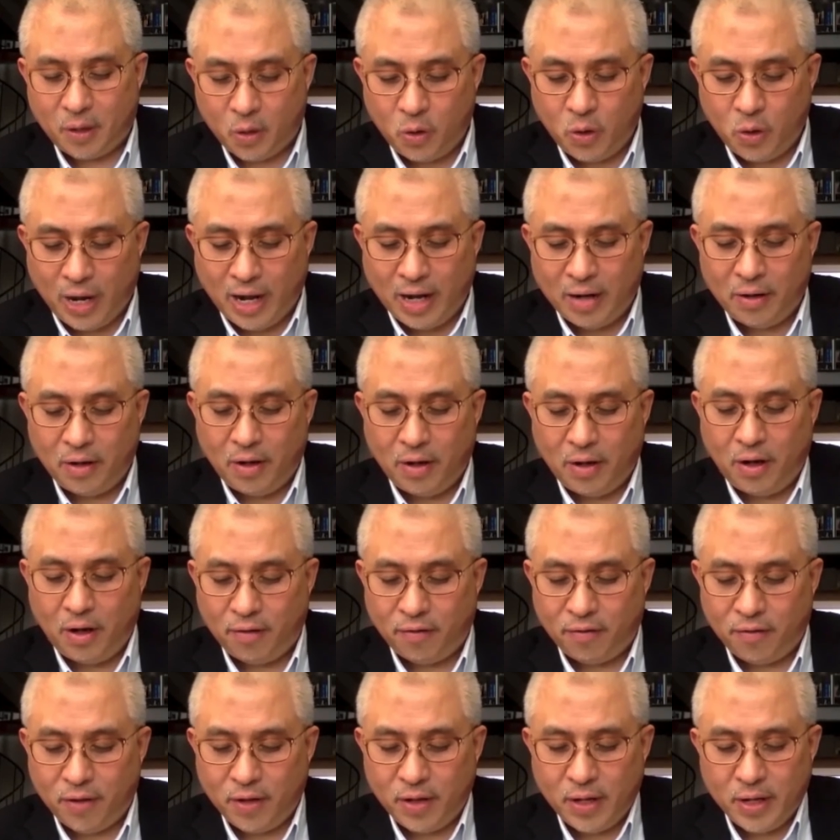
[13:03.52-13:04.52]
grew out
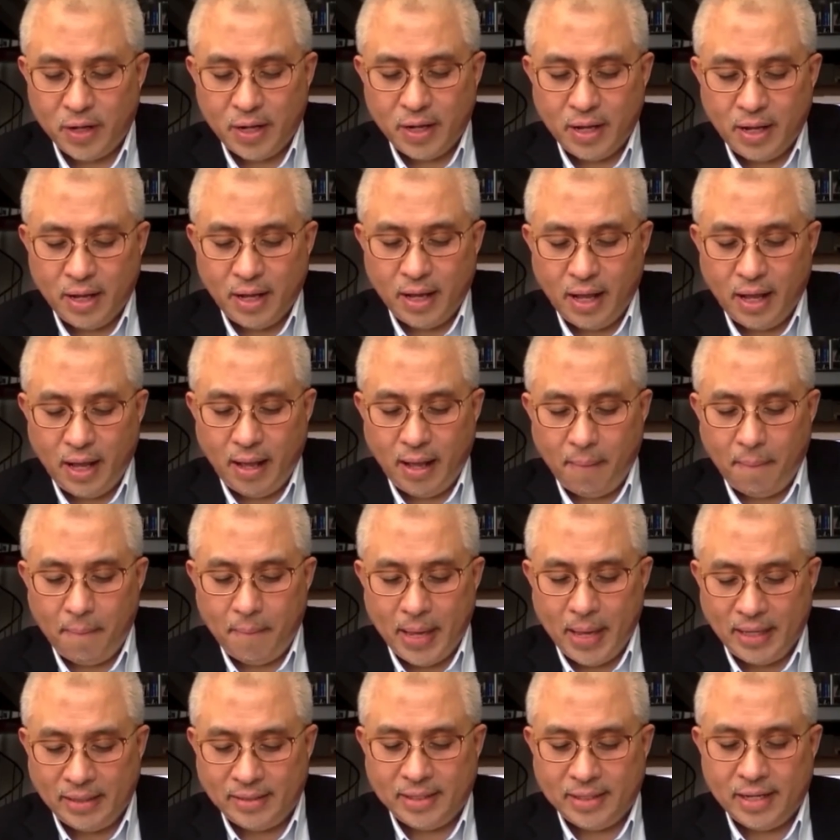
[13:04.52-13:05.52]
of,
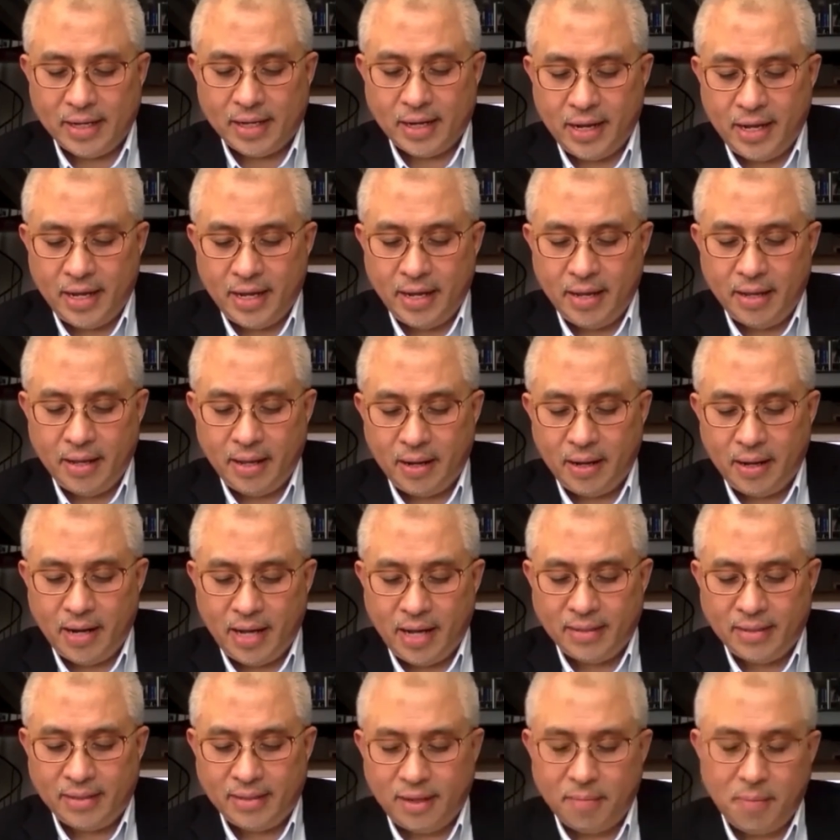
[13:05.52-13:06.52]
basically,
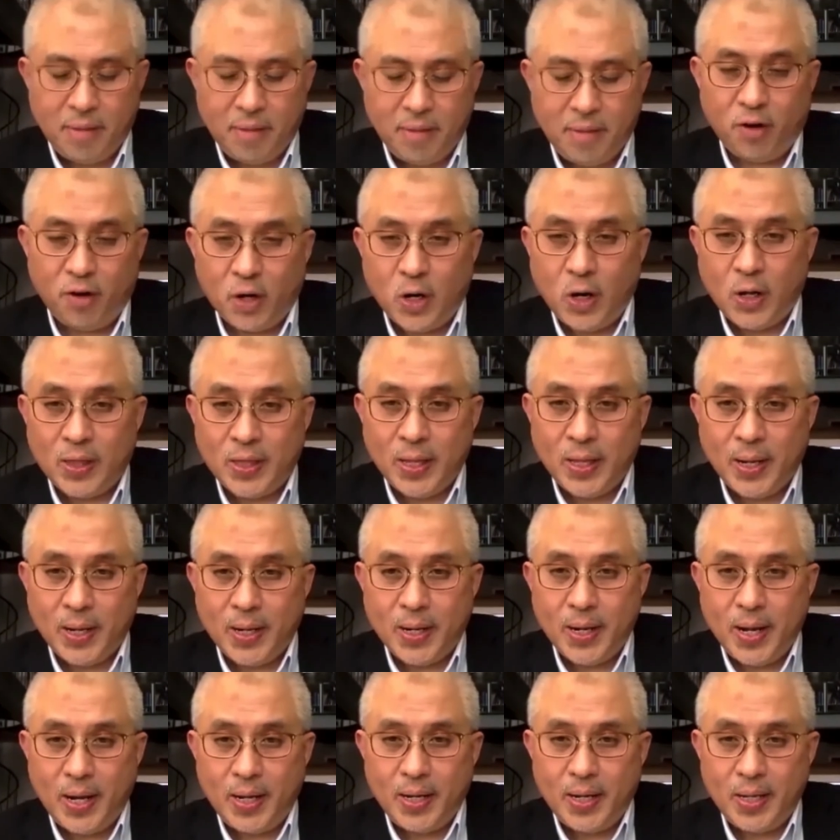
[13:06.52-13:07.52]
lest it be
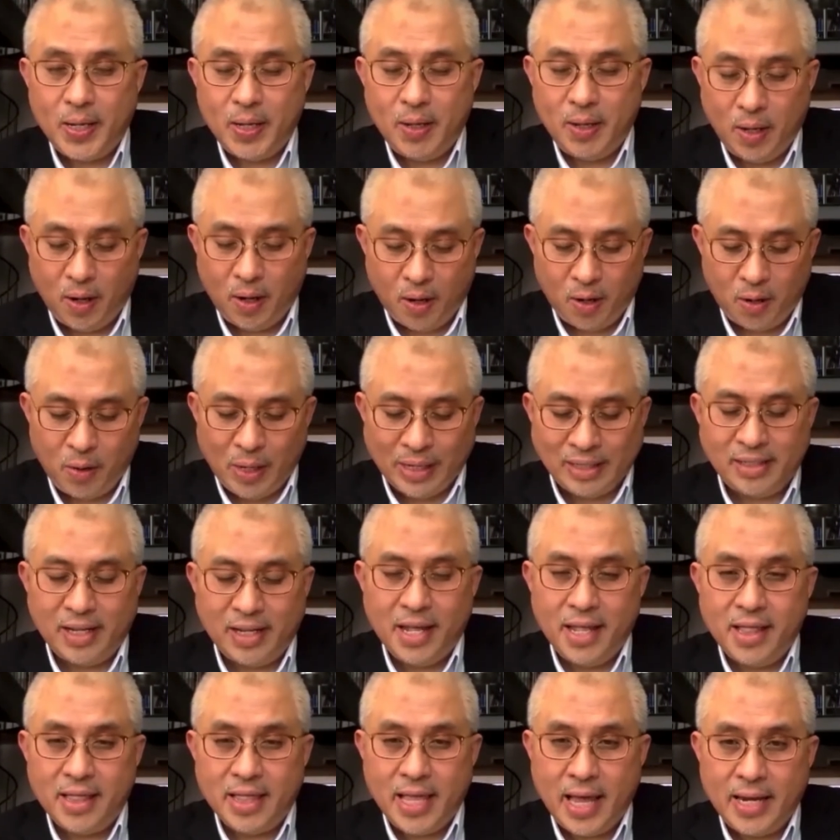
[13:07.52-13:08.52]
forgotten that he always
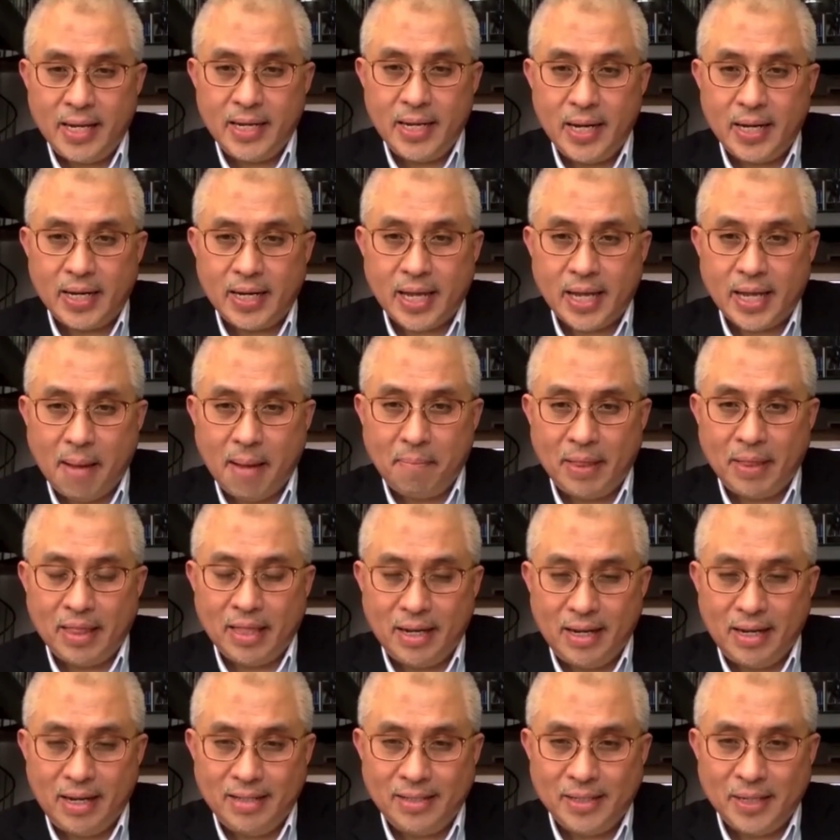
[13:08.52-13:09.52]
intended
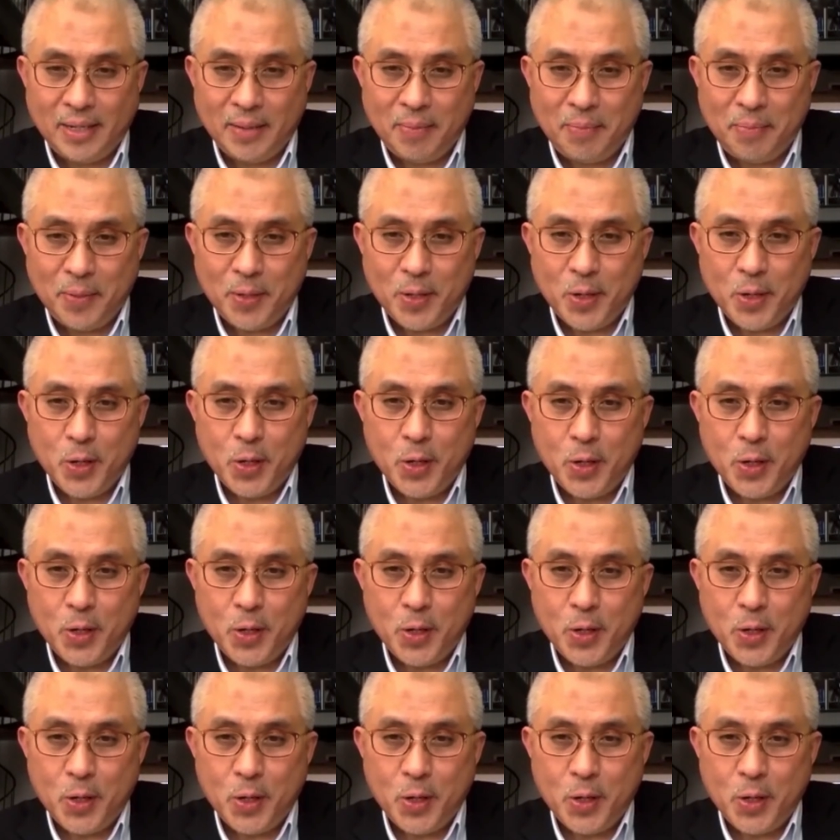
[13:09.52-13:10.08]
capitalism